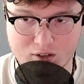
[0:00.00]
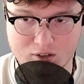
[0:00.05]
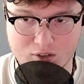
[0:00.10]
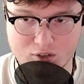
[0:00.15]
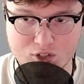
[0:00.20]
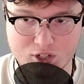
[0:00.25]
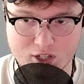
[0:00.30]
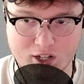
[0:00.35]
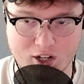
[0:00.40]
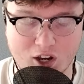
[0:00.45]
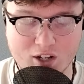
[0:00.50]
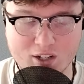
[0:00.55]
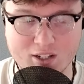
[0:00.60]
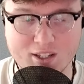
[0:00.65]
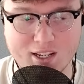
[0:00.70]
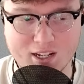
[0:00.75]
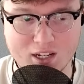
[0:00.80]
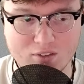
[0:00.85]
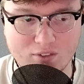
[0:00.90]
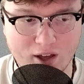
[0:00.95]
There's like an
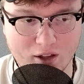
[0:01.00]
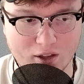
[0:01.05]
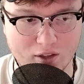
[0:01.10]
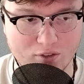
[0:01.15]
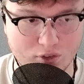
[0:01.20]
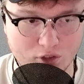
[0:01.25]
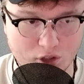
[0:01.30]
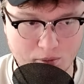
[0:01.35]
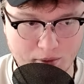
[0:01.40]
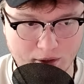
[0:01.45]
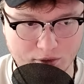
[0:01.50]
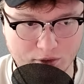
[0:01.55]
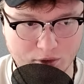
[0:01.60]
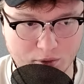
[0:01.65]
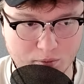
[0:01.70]
uncanny valley feel about them.